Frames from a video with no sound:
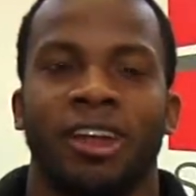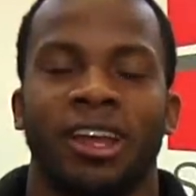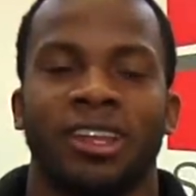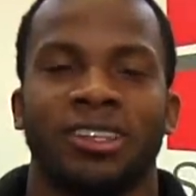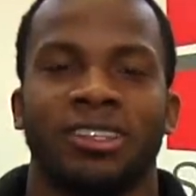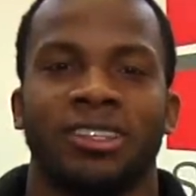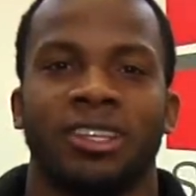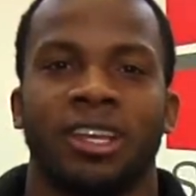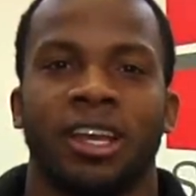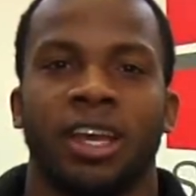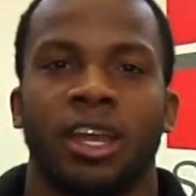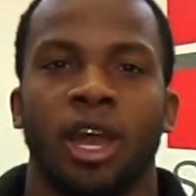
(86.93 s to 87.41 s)
I
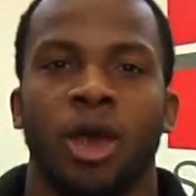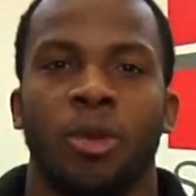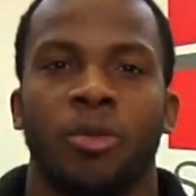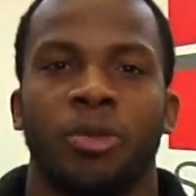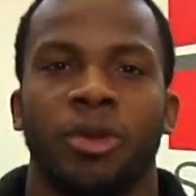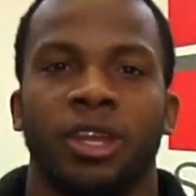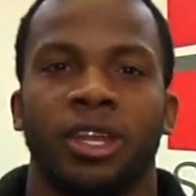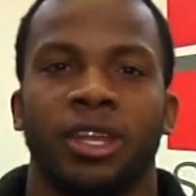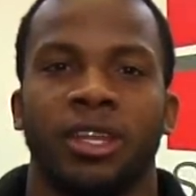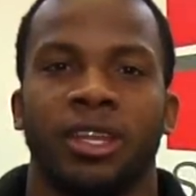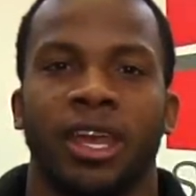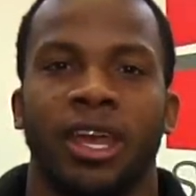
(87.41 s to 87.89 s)
guess it's a
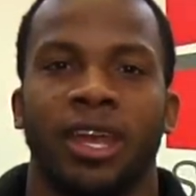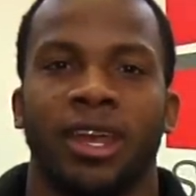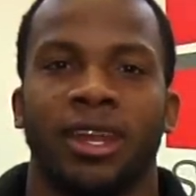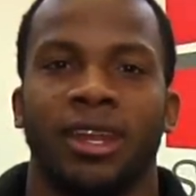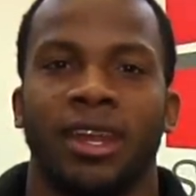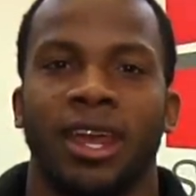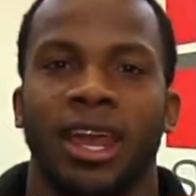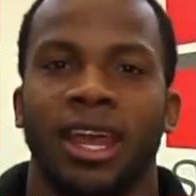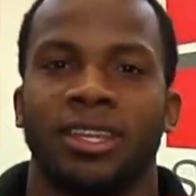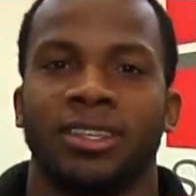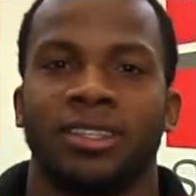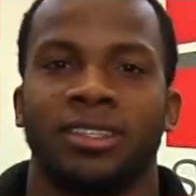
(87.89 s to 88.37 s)
company
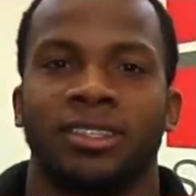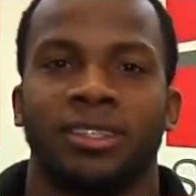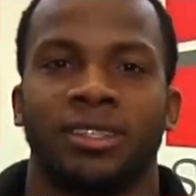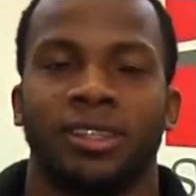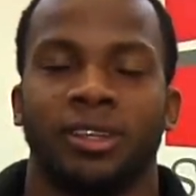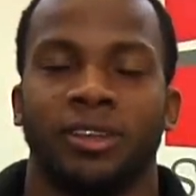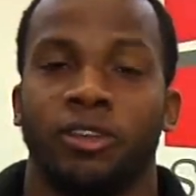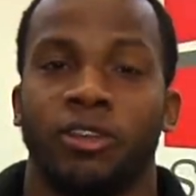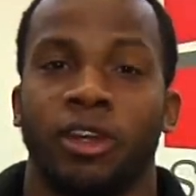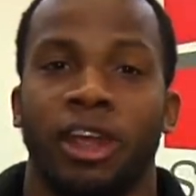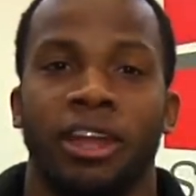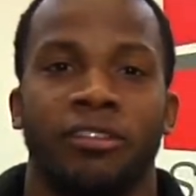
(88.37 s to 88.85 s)
that
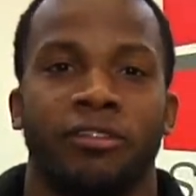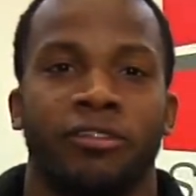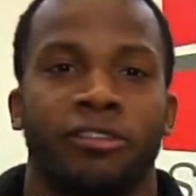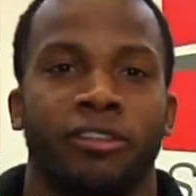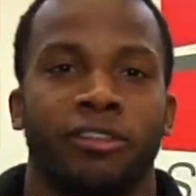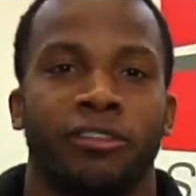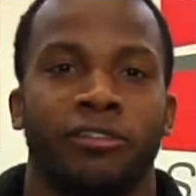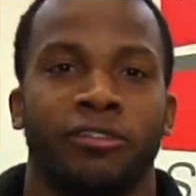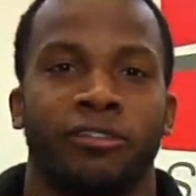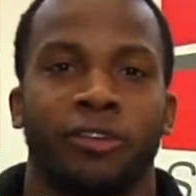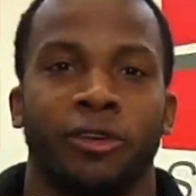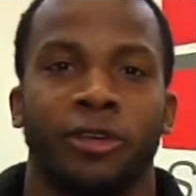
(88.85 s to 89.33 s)
has great
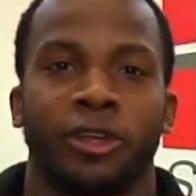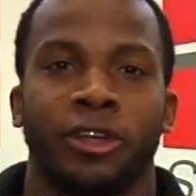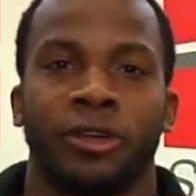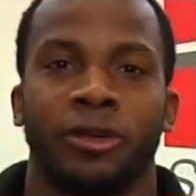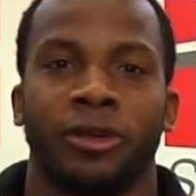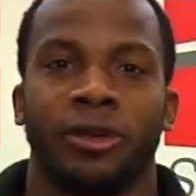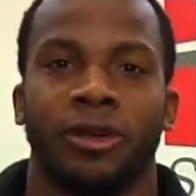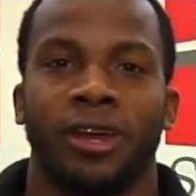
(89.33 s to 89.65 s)
food for you.